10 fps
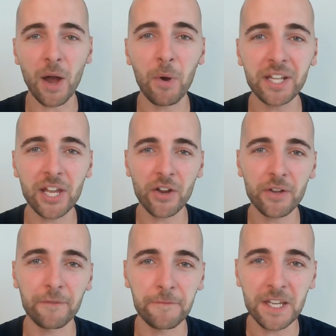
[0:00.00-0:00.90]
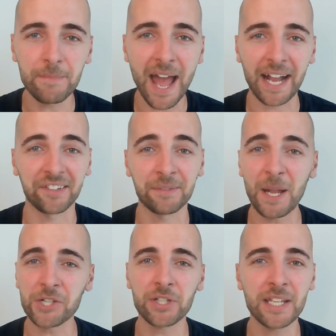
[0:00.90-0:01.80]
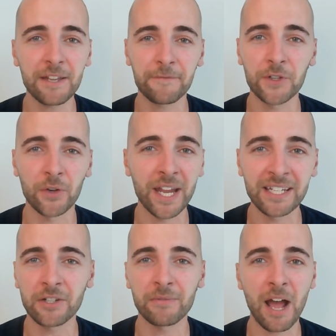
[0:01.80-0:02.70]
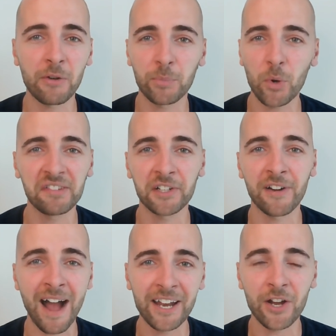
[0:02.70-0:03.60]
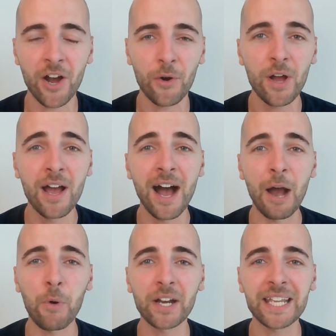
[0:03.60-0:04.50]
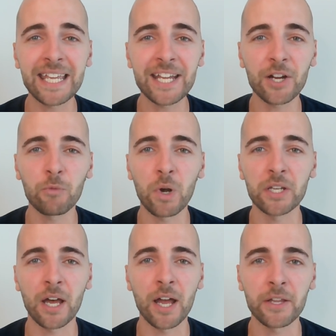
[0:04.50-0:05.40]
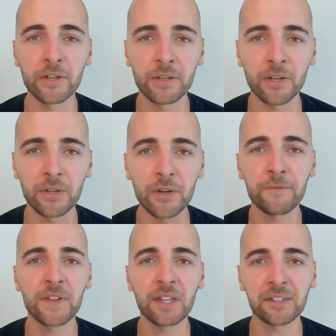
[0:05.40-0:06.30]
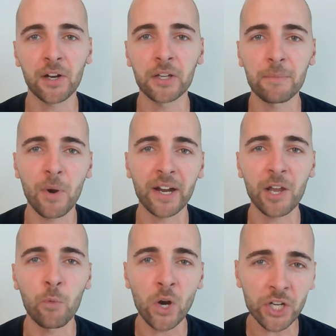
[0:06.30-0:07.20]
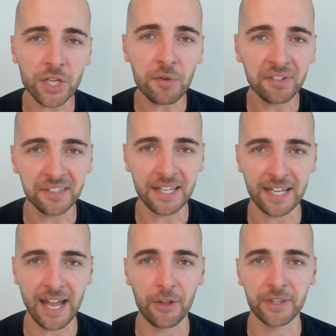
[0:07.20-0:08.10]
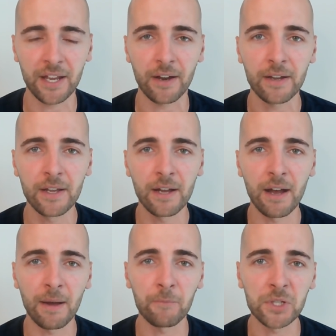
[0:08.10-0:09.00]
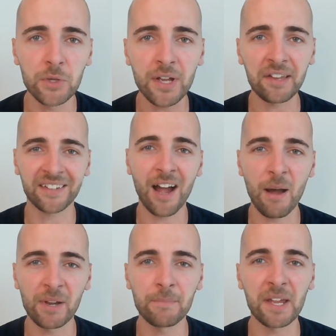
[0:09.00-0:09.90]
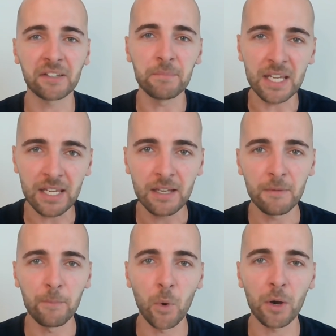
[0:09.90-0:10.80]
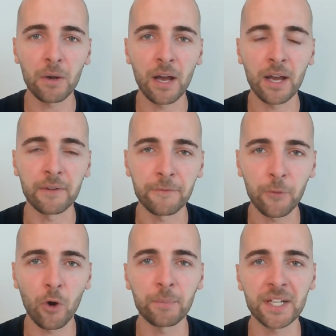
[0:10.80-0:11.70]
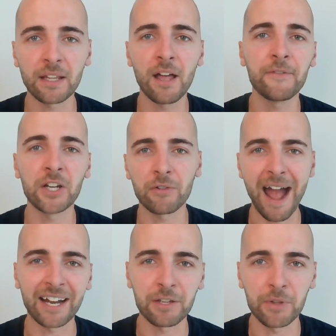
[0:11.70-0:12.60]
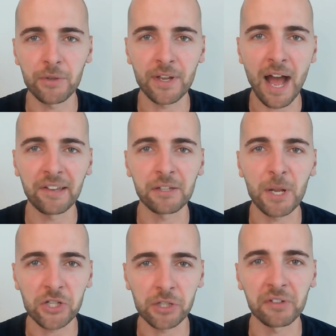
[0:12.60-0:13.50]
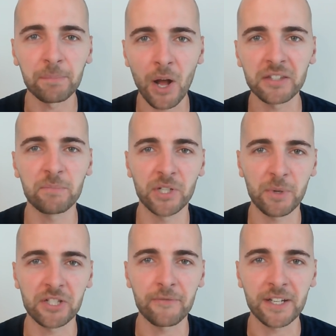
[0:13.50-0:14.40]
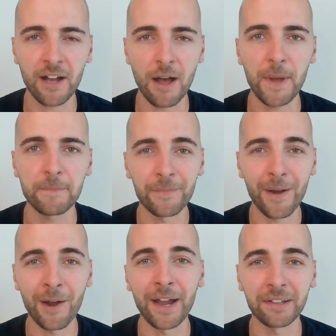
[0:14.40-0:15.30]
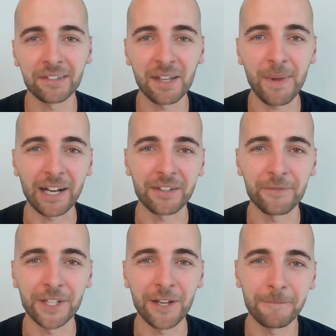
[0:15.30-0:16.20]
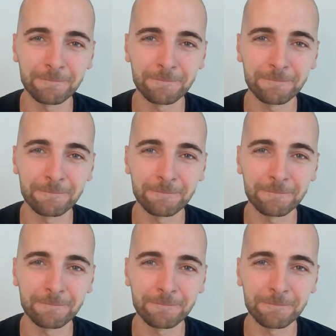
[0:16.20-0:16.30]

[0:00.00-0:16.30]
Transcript: wanna hear your feedback, especially if you're in and around Boise or Idaho. I wanna hear what your feelings are on the market. What are you seeing out there? When you guys comment, it makes me more informed, and I love interacting with you guys, and make sure to respond to pretty much every comment. All right, let's get back to the video.